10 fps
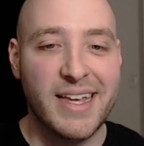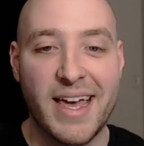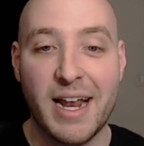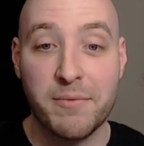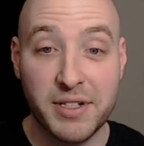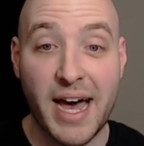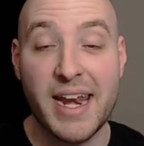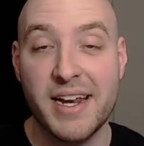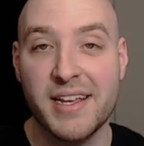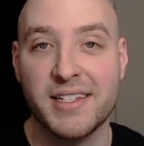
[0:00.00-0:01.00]
And I'm glad
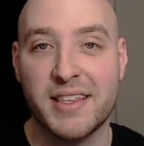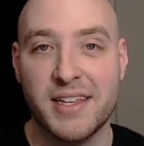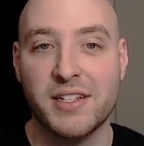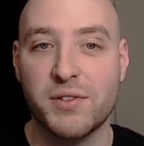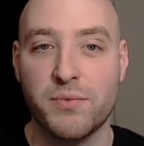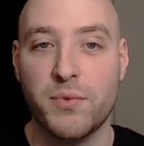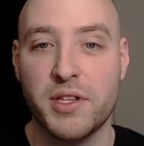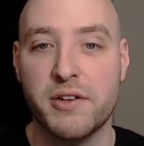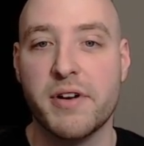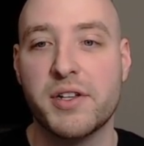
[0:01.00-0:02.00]
it is. I think it's a
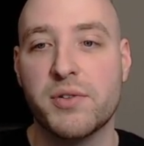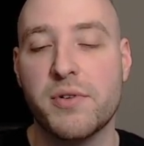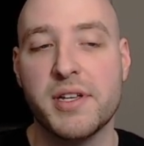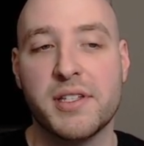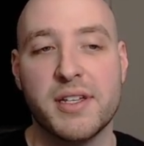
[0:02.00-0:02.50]
really great choice.